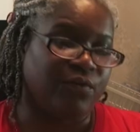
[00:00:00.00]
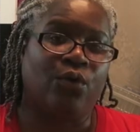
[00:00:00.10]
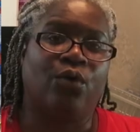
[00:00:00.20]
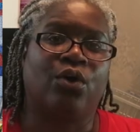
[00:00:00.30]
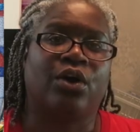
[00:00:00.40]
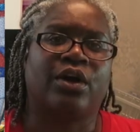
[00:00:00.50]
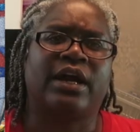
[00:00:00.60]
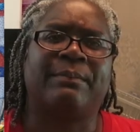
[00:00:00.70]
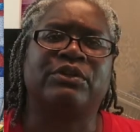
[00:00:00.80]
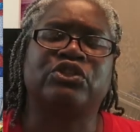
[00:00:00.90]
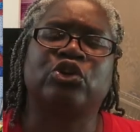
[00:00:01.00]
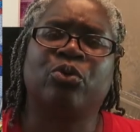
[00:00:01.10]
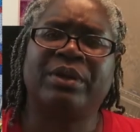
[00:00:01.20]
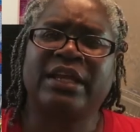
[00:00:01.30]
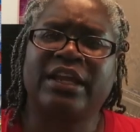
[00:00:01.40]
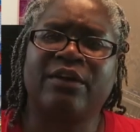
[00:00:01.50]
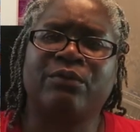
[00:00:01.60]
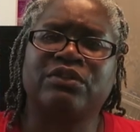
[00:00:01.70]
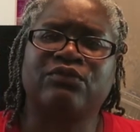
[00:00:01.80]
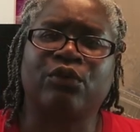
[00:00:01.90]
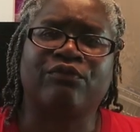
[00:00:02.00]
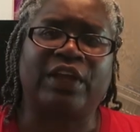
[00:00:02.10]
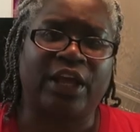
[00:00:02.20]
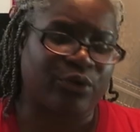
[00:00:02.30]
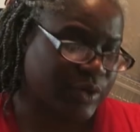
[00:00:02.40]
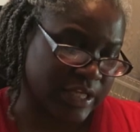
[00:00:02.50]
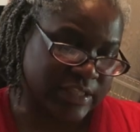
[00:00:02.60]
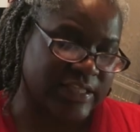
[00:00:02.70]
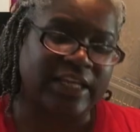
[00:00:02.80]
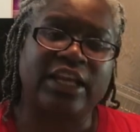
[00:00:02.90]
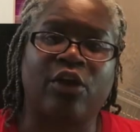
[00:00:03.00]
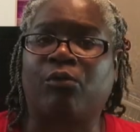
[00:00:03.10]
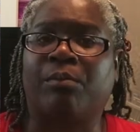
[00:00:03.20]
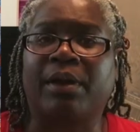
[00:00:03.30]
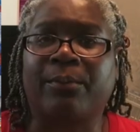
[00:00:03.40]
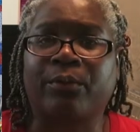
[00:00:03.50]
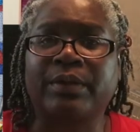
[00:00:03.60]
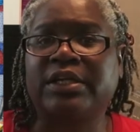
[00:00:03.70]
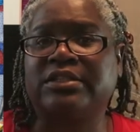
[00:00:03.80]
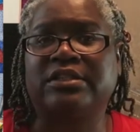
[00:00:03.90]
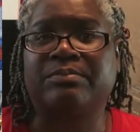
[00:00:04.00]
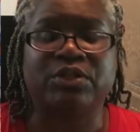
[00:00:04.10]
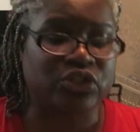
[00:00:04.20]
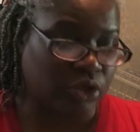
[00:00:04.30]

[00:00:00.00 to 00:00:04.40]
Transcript: for, I'm assuming it was for veterans. I can't remember because it's been